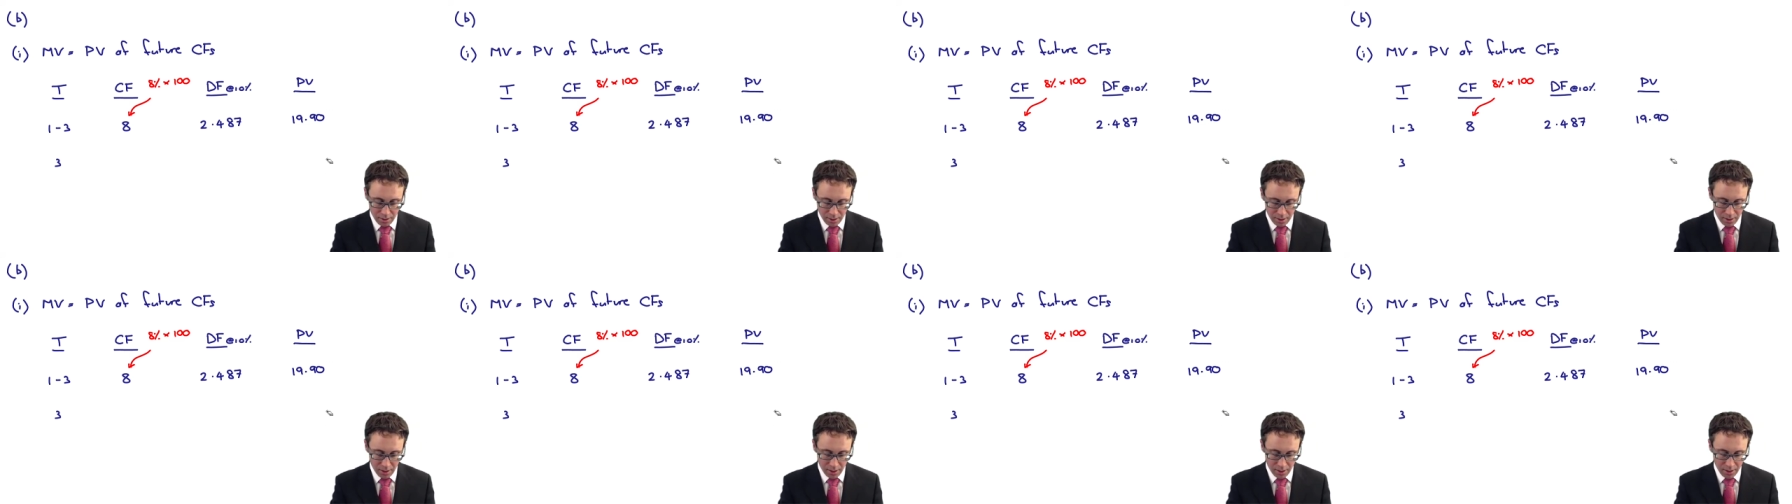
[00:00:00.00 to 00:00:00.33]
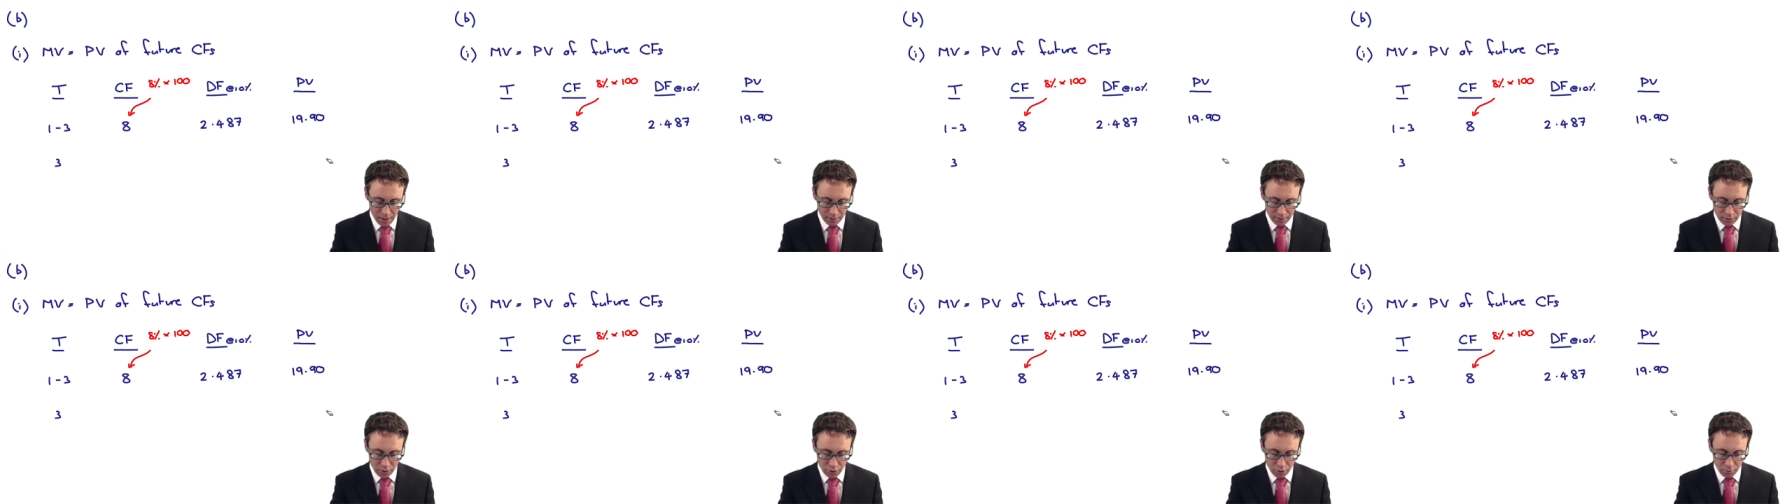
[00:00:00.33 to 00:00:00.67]

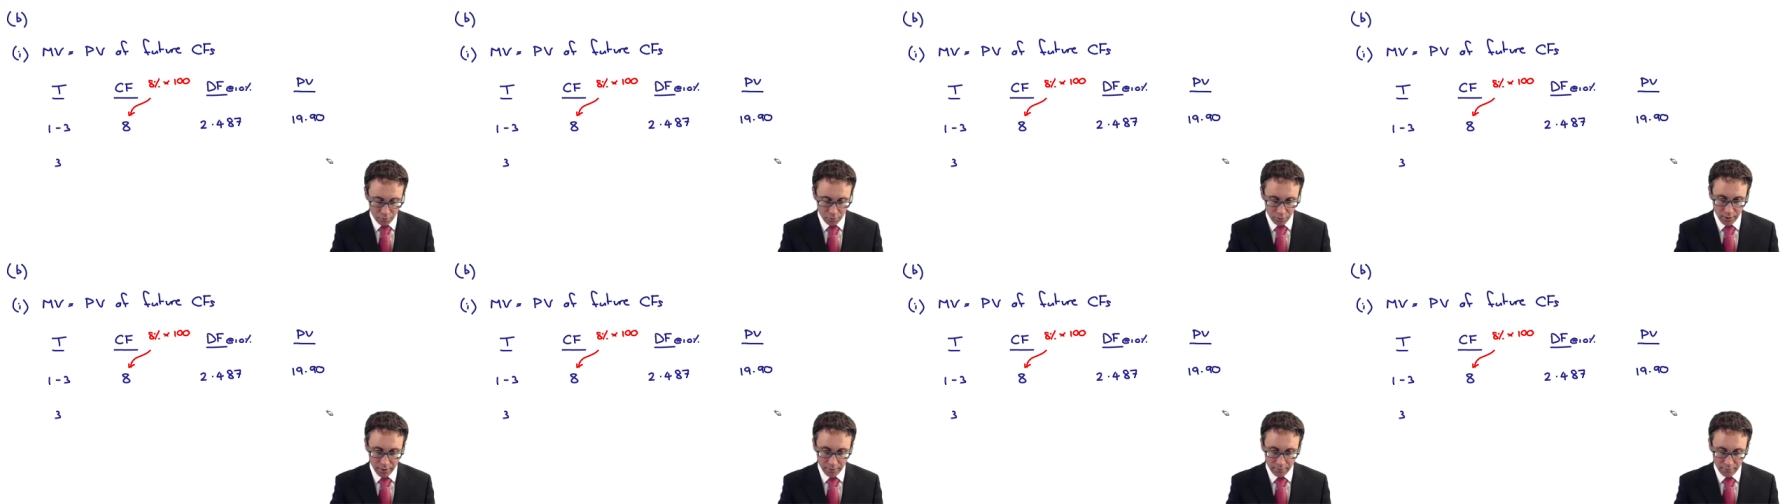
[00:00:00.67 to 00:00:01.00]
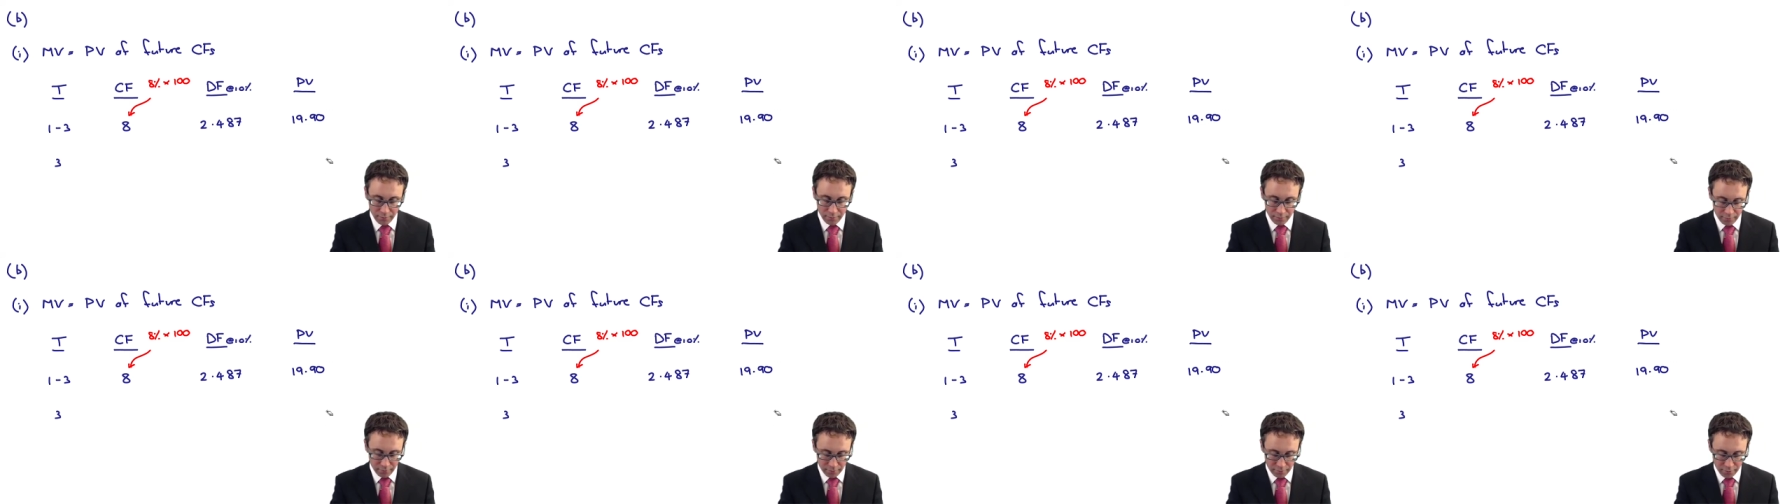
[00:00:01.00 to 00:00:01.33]
Uh,
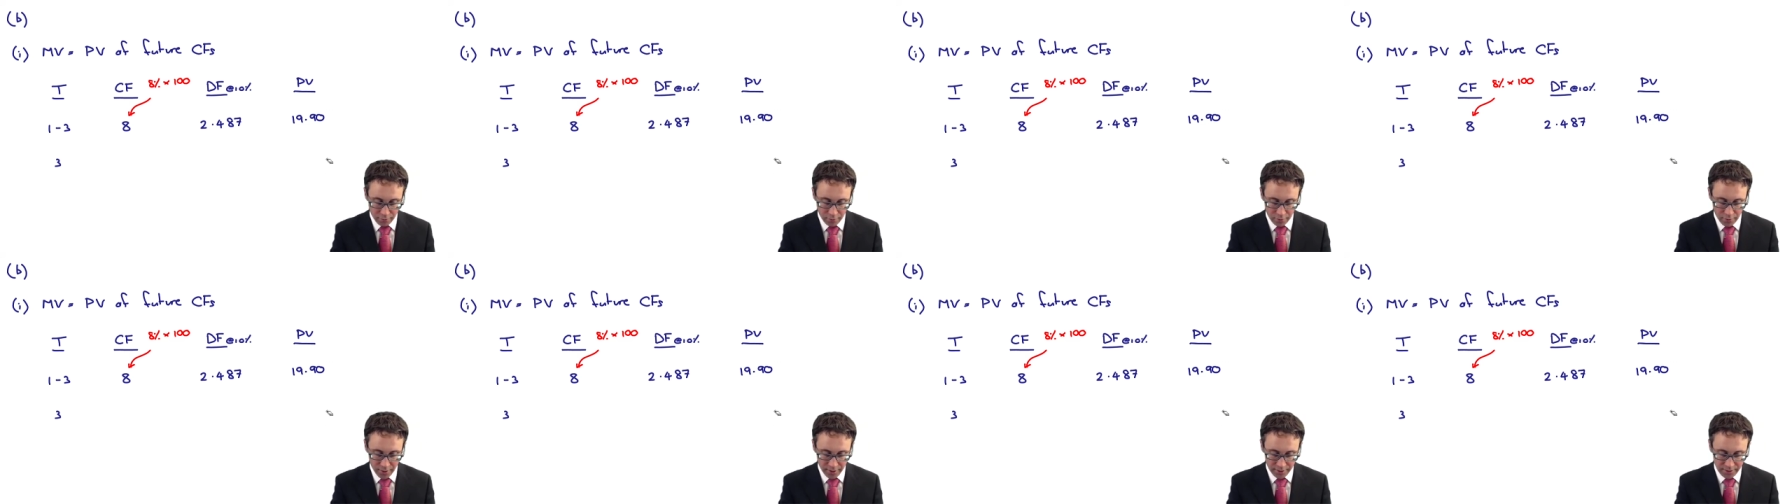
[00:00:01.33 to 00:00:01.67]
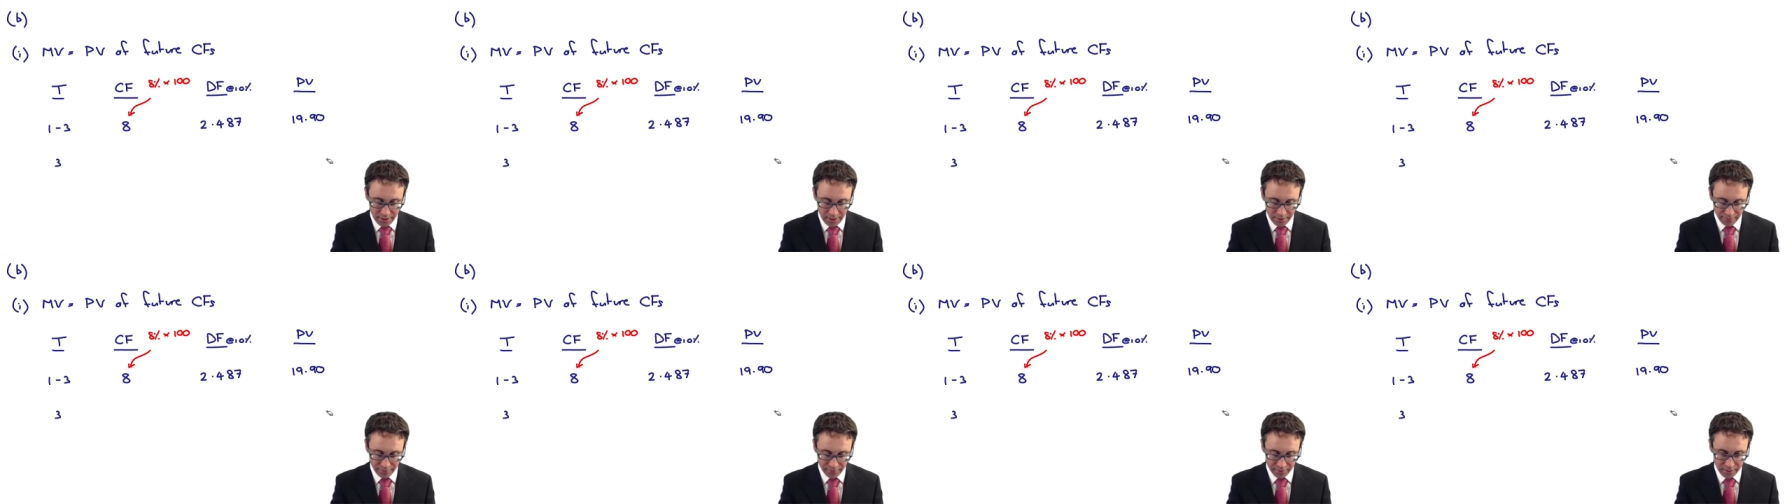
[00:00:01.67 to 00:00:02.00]

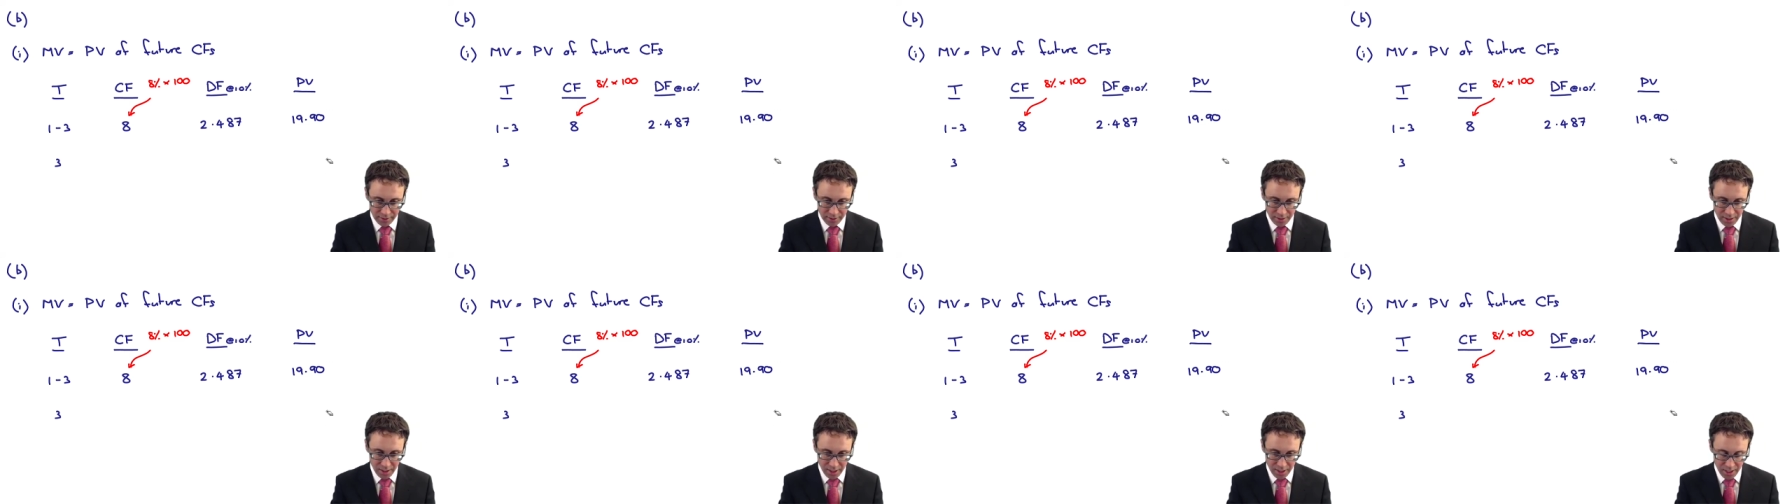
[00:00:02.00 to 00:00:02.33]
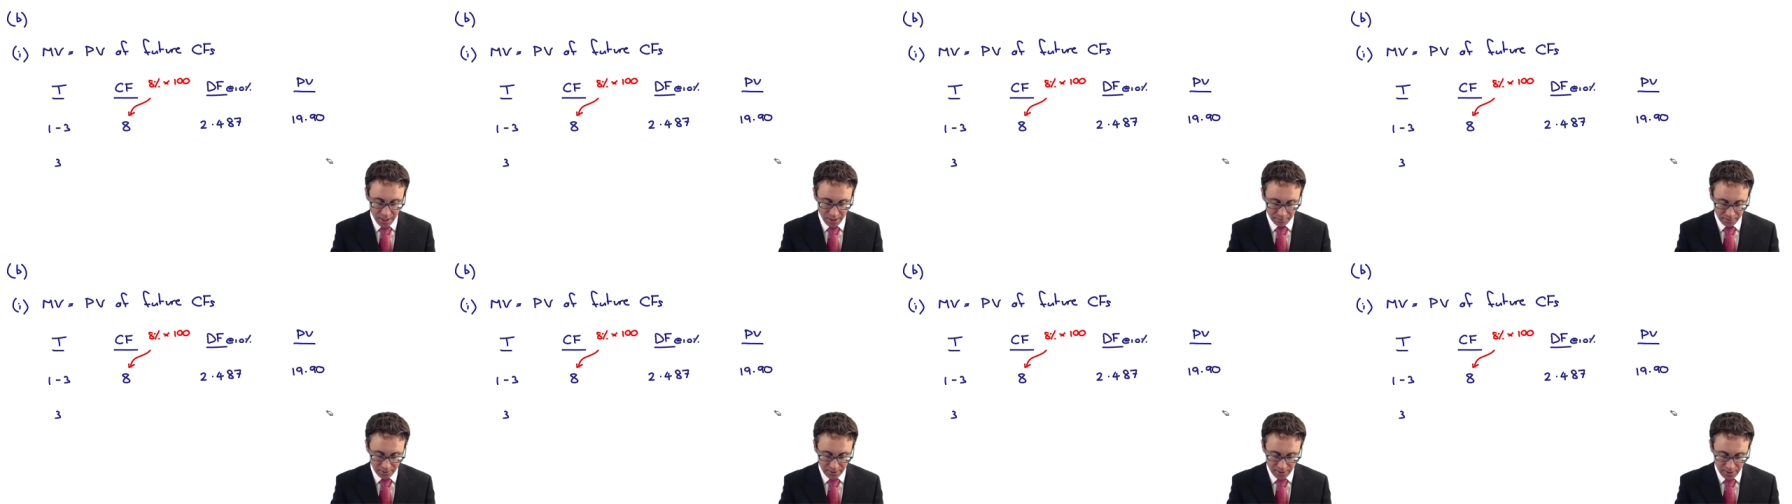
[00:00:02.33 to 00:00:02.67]
2.487
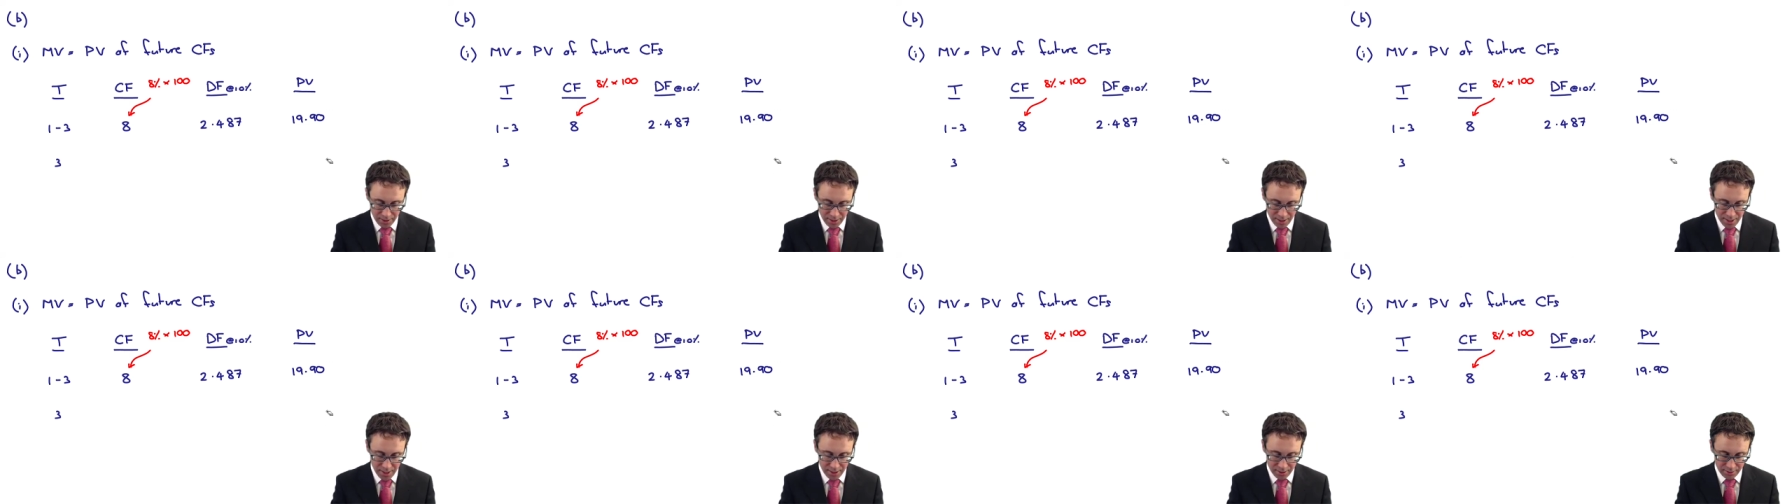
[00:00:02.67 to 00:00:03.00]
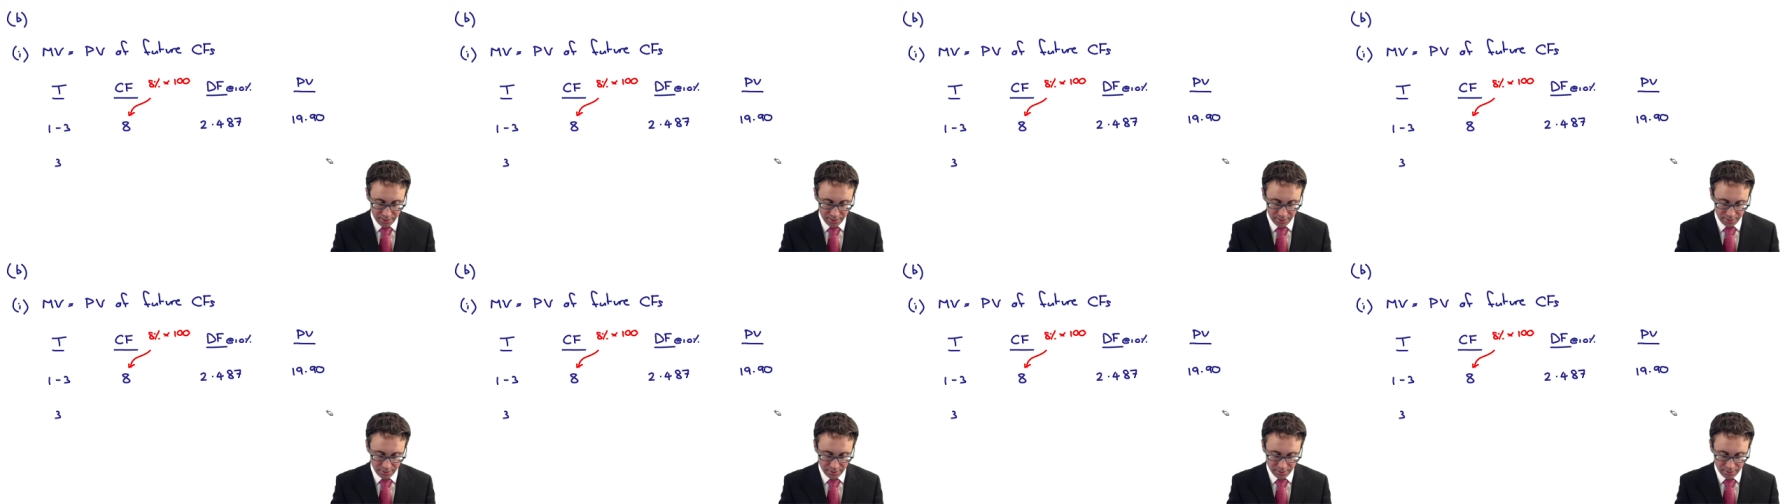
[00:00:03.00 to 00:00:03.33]
times
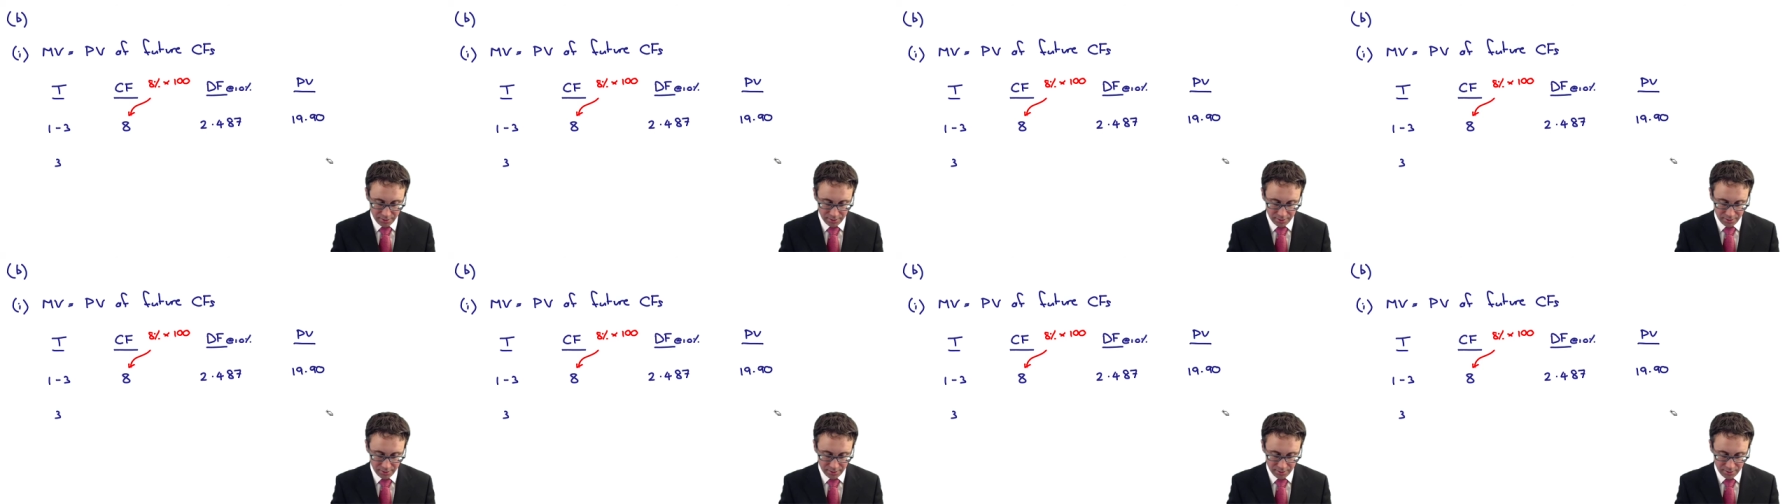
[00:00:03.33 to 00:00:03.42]
8